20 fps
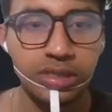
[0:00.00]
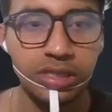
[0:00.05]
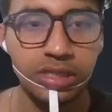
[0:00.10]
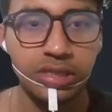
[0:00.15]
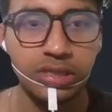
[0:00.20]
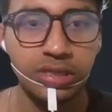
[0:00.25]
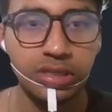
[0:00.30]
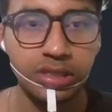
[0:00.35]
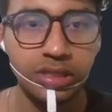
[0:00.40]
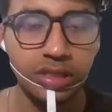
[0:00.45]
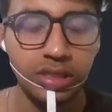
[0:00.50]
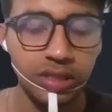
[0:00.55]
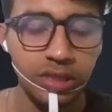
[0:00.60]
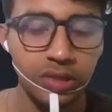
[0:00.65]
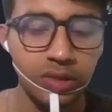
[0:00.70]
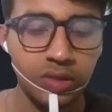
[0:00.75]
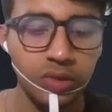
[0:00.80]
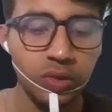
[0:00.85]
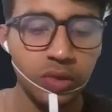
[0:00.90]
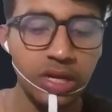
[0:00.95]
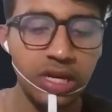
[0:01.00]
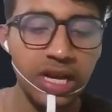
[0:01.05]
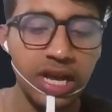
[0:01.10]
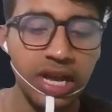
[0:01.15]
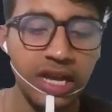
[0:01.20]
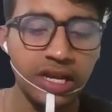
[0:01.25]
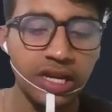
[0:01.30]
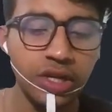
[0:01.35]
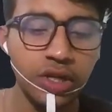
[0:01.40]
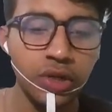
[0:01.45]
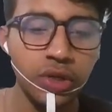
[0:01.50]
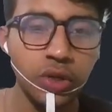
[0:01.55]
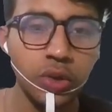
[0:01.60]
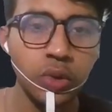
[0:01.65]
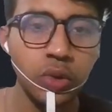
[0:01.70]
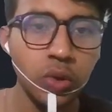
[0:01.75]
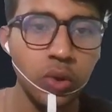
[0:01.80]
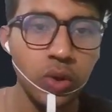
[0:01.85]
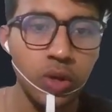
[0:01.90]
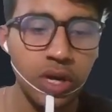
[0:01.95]
Just you can like a
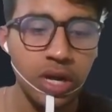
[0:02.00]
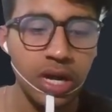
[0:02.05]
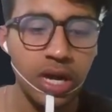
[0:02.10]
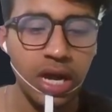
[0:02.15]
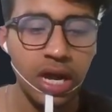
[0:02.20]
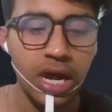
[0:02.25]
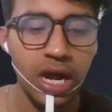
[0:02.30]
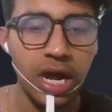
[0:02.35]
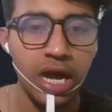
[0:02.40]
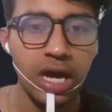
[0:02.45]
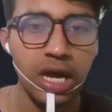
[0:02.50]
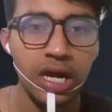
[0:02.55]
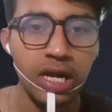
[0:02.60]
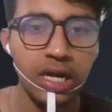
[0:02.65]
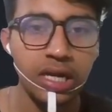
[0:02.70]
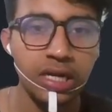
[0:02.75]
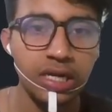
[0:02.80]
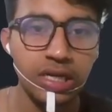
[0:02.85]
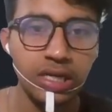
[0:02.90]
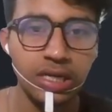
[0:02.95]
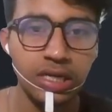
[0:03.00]
are